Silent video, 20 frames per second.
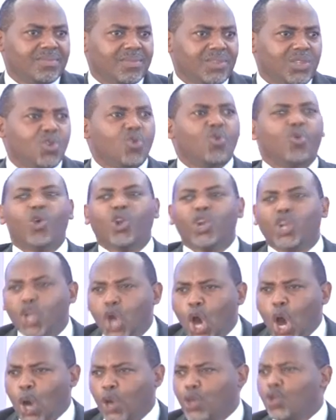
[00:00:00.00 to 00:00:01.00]
You will
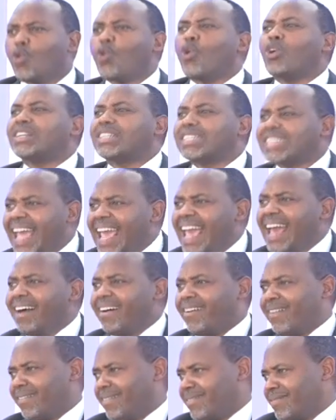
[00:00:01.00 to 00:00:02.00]
know, you will
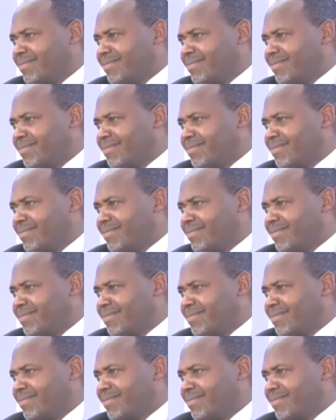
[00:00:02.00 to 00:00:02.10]
tell